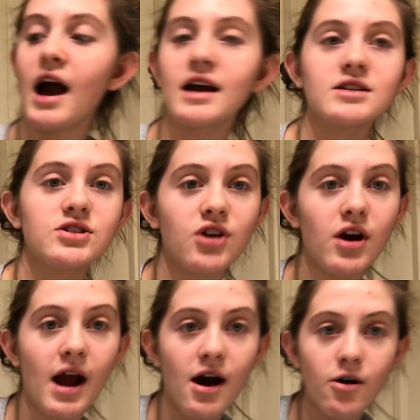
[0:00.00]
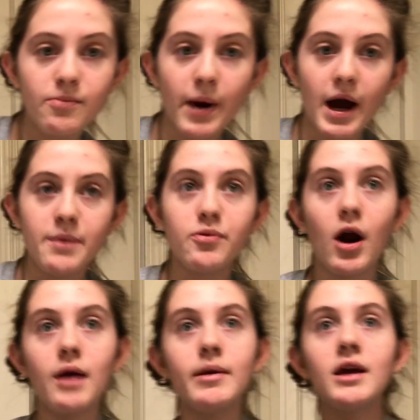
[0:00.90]
I start out by
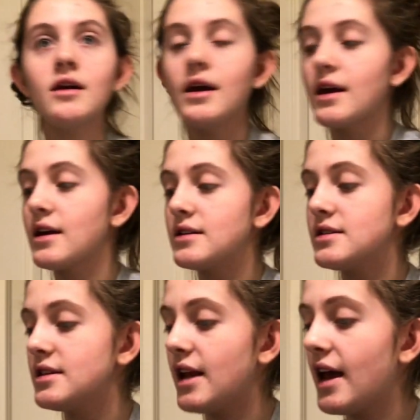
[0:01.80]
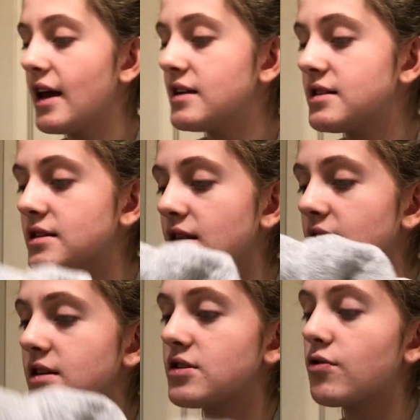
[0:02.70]
priming, and today, since it
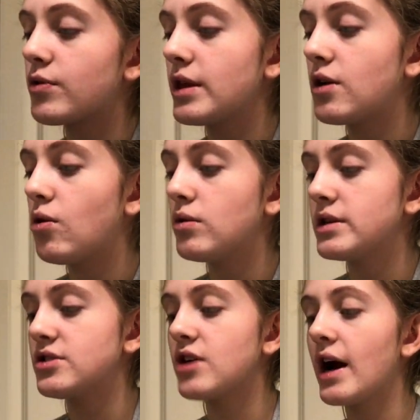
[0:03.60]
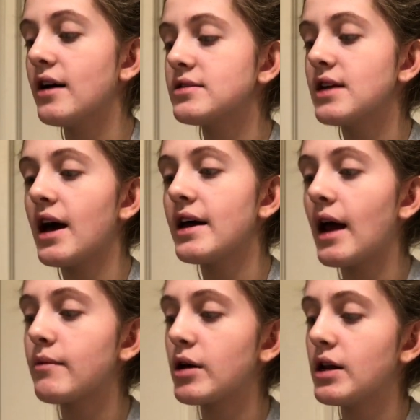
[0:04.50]
is really cold and dry outside,
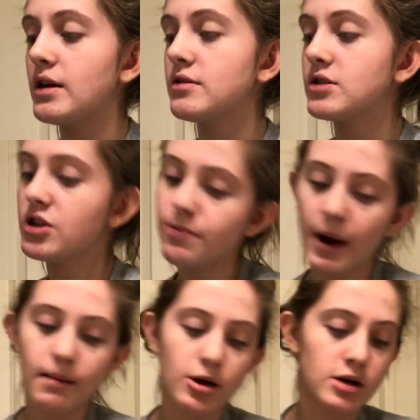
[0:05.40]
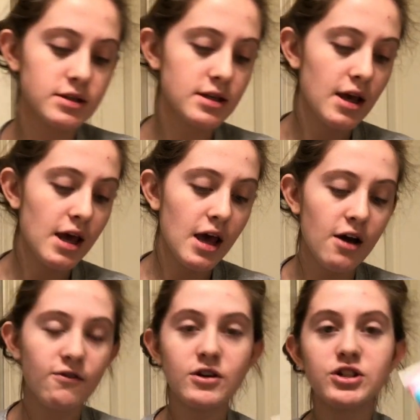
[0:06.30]
I'm going to use two primers.
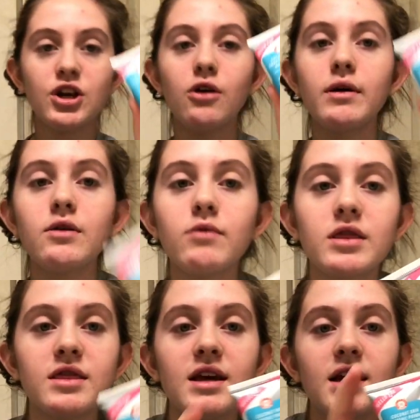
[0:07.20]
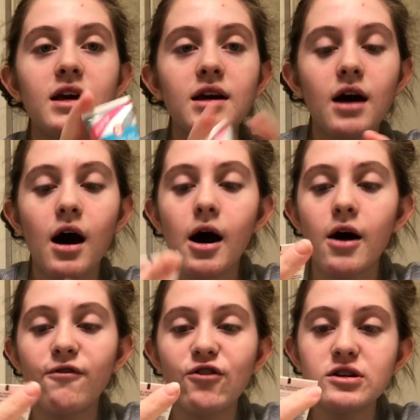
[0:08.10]
First, to go in with the
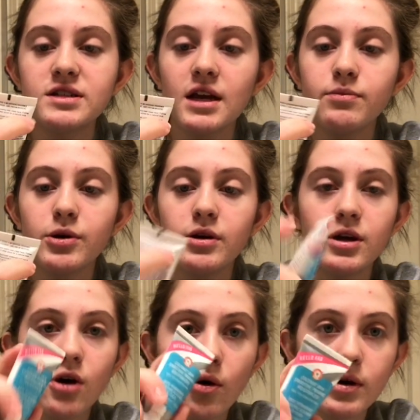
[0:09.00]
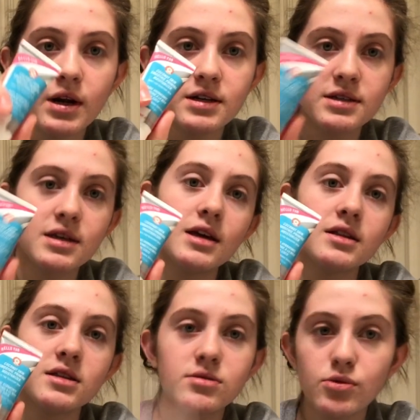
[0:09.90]
First Aid Beauty Coconut
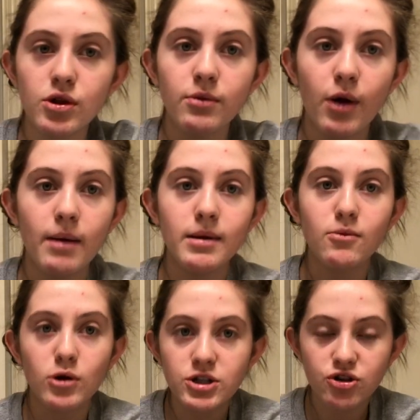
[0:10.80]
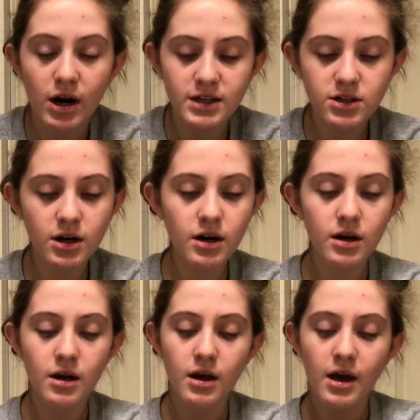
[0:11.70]
Skin Smoothing Priming Moisturizer,
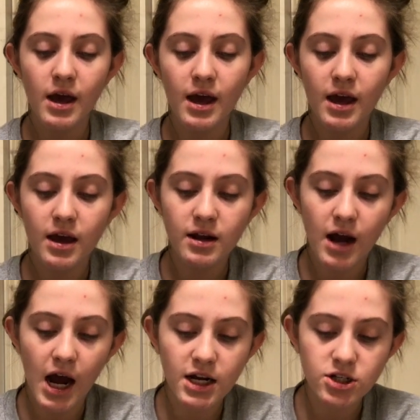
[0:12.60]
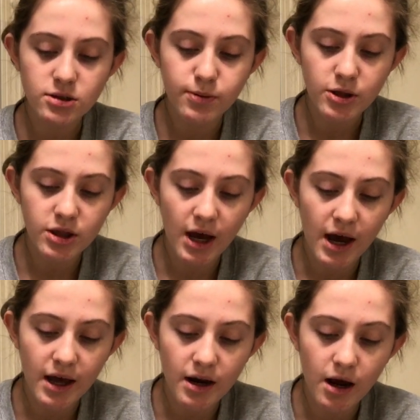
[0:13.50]
and I just put
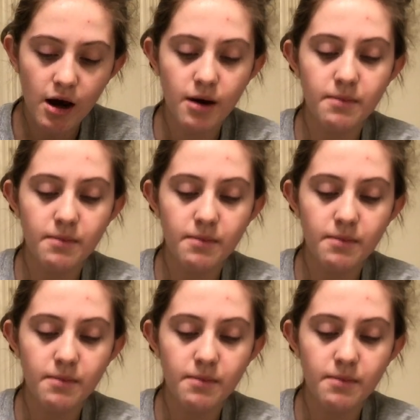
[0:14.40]
that